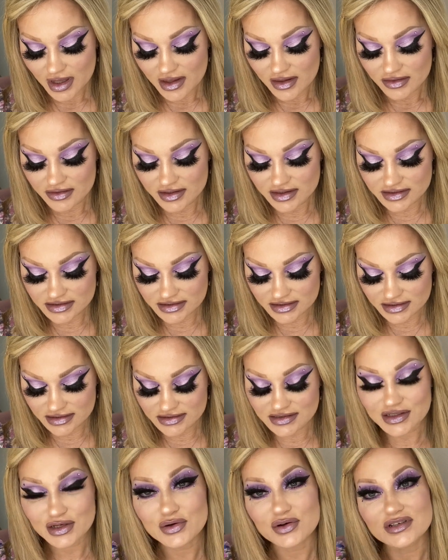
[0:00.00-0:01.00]
This is
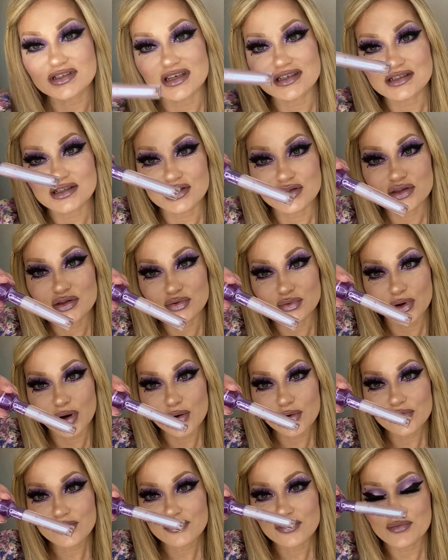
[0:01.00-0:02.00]
Iridescent
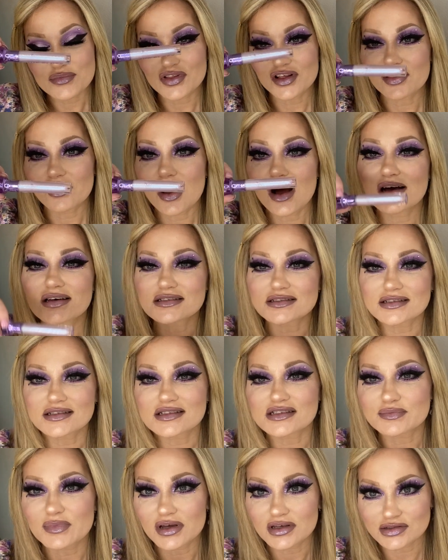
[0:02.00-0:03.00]
Throne from the gloss, and it
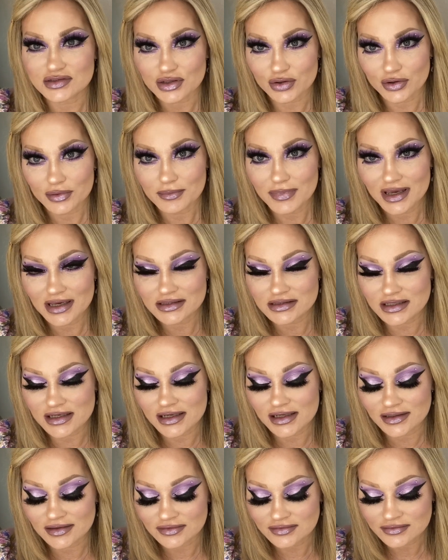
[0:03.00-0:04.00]
smells so
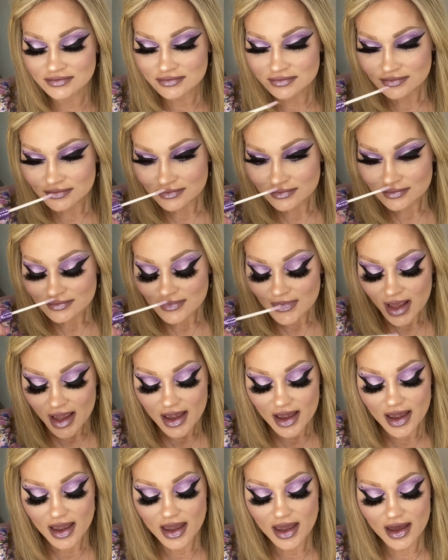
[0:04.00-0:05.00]
amazing.
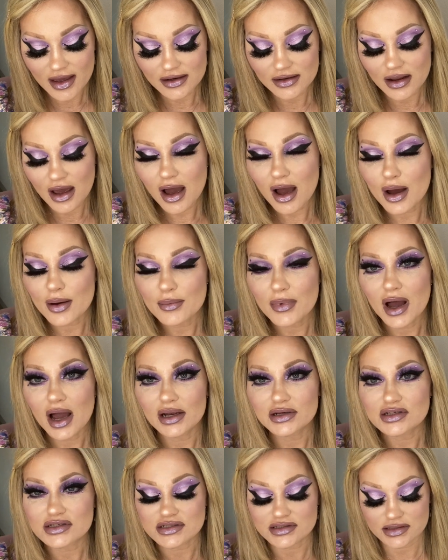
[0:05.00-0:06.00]
And I
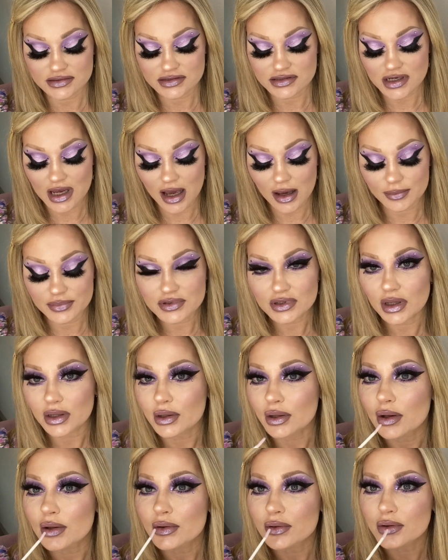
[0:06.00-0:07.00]
just jabbed like
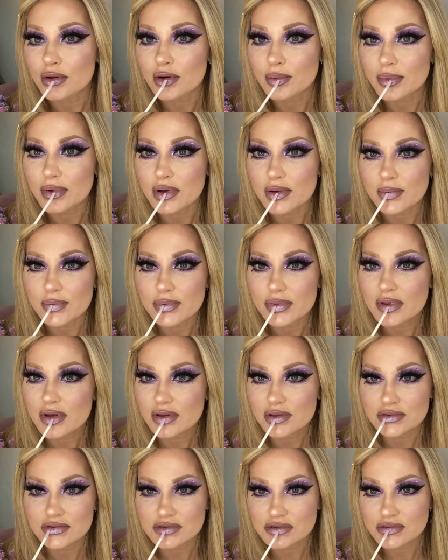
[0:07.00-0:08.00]
a little bit of
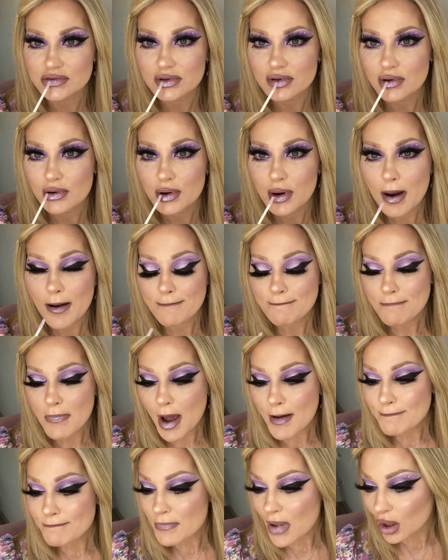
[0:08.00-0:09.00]
this
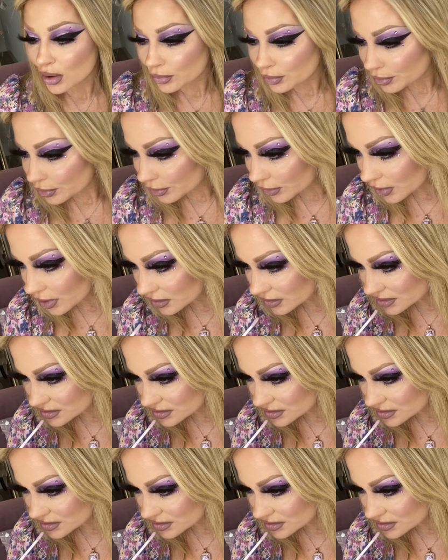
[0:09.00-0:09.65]
in the